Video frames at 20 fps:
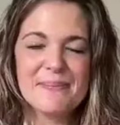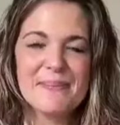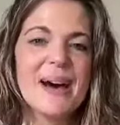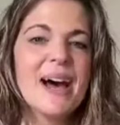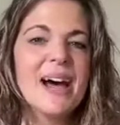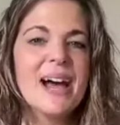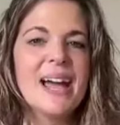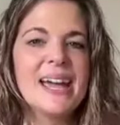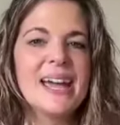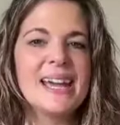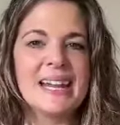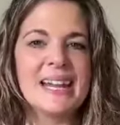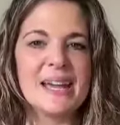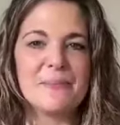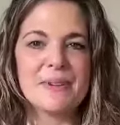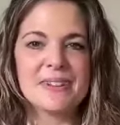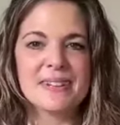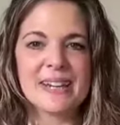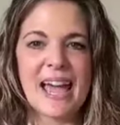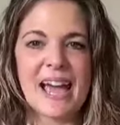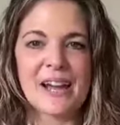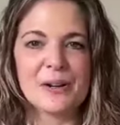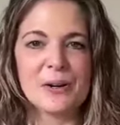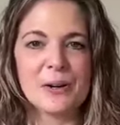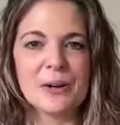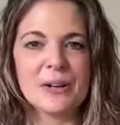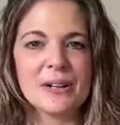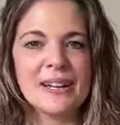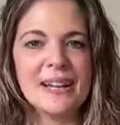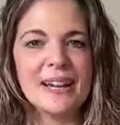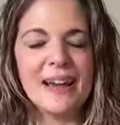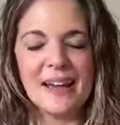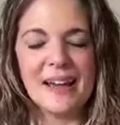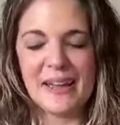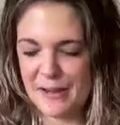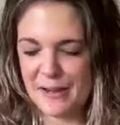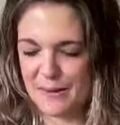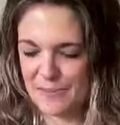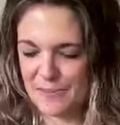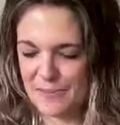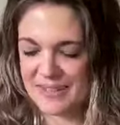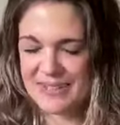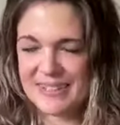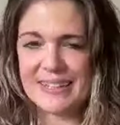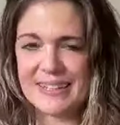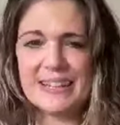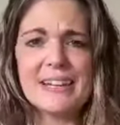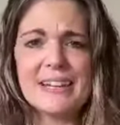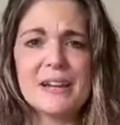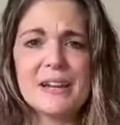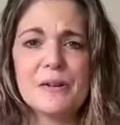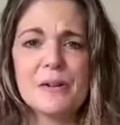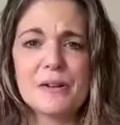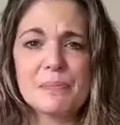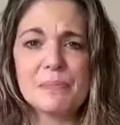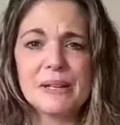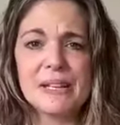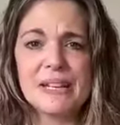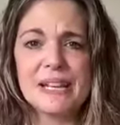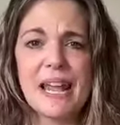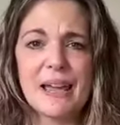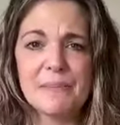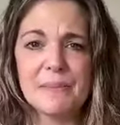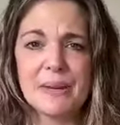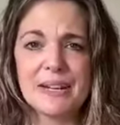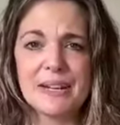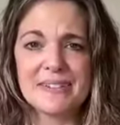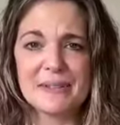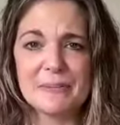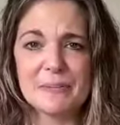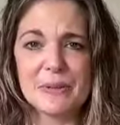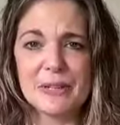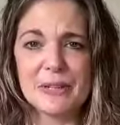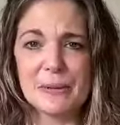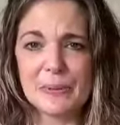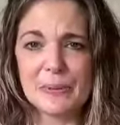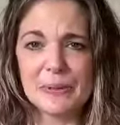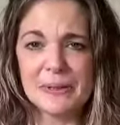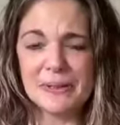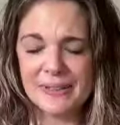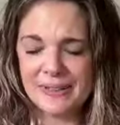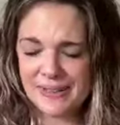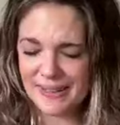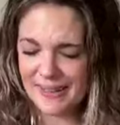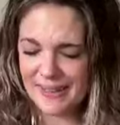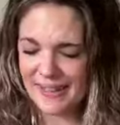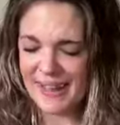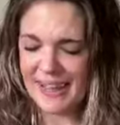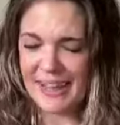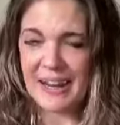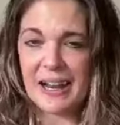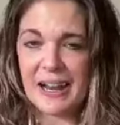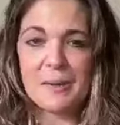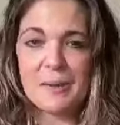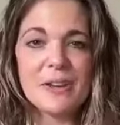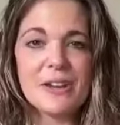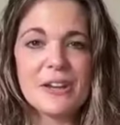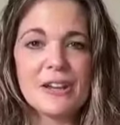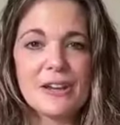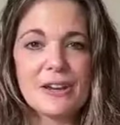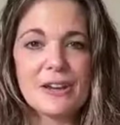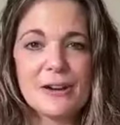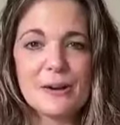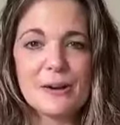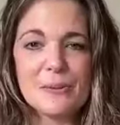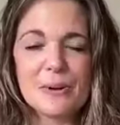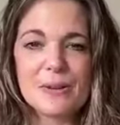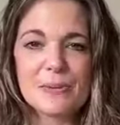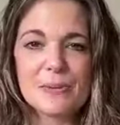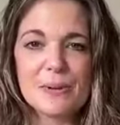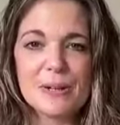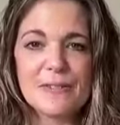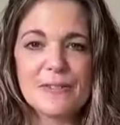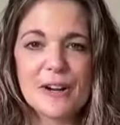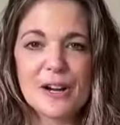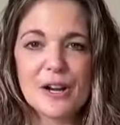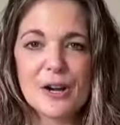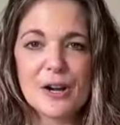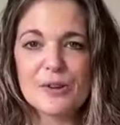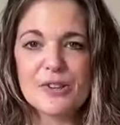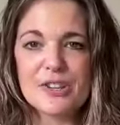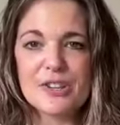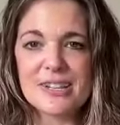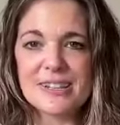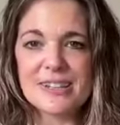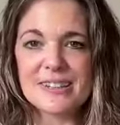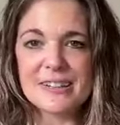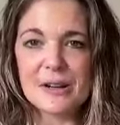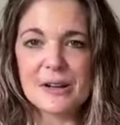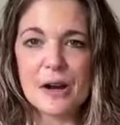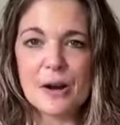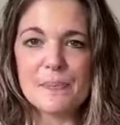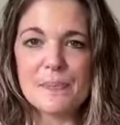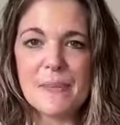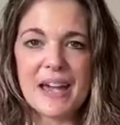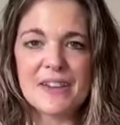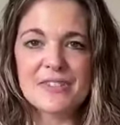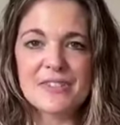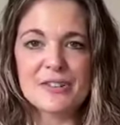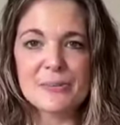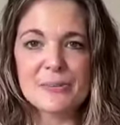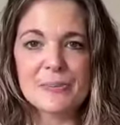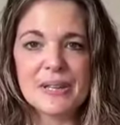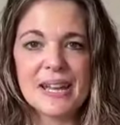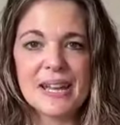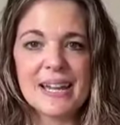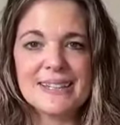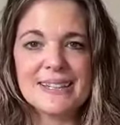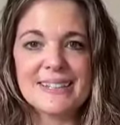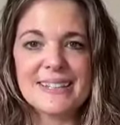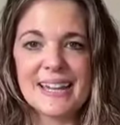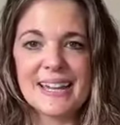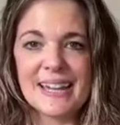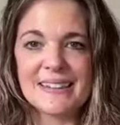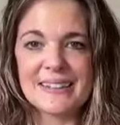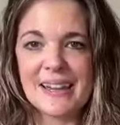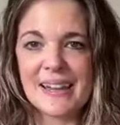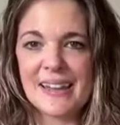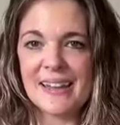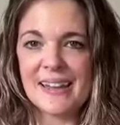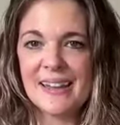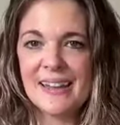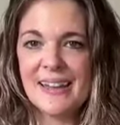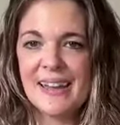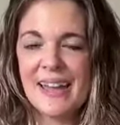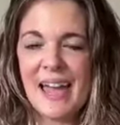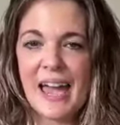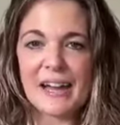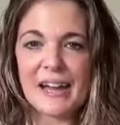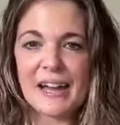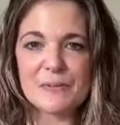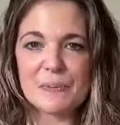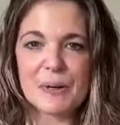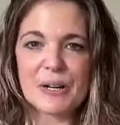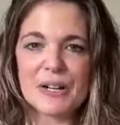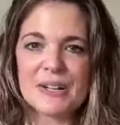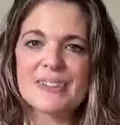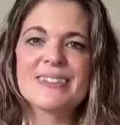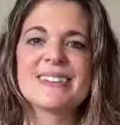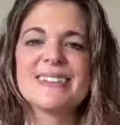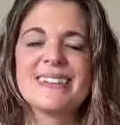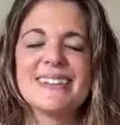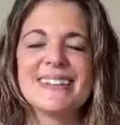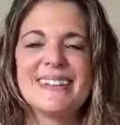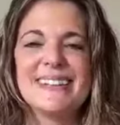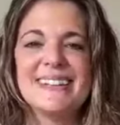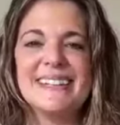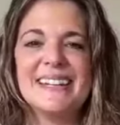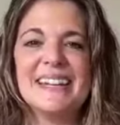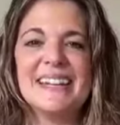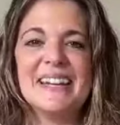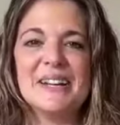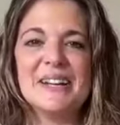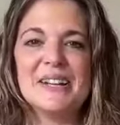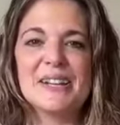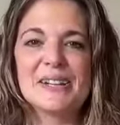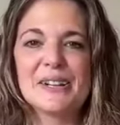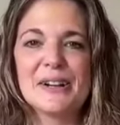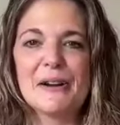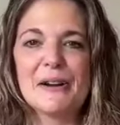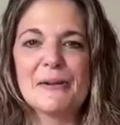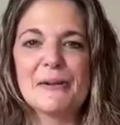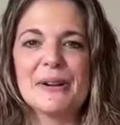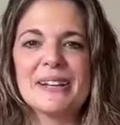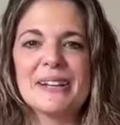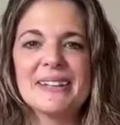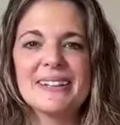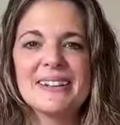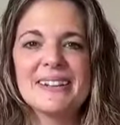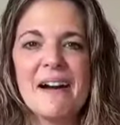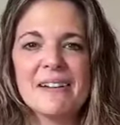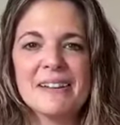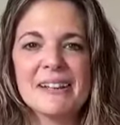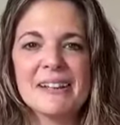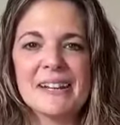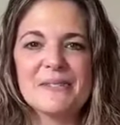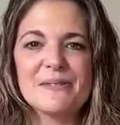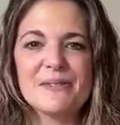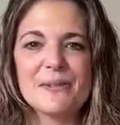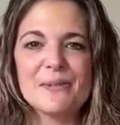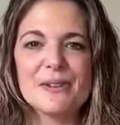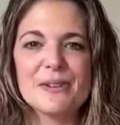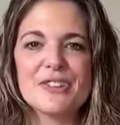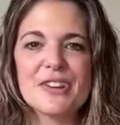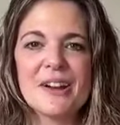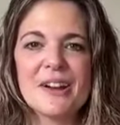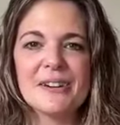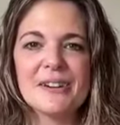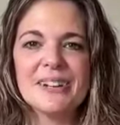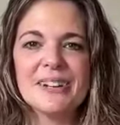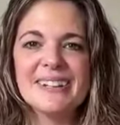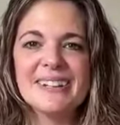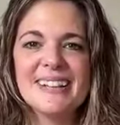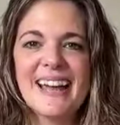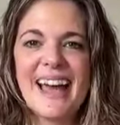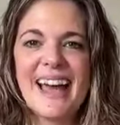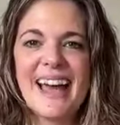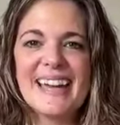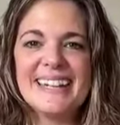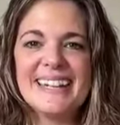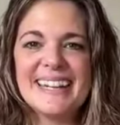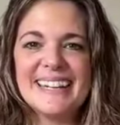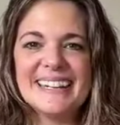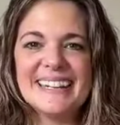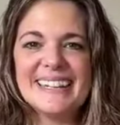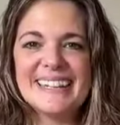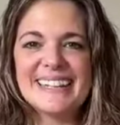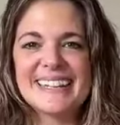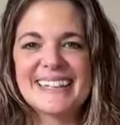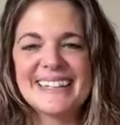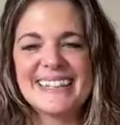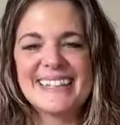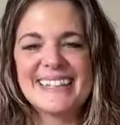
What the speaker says: My name is Kat Courtney. I am the CEO of Plant Medicine People, and I'm here with one of our coaches and our master plant dieta experts, Neil Kirwan, calling in from the jungle. Hi, Neil.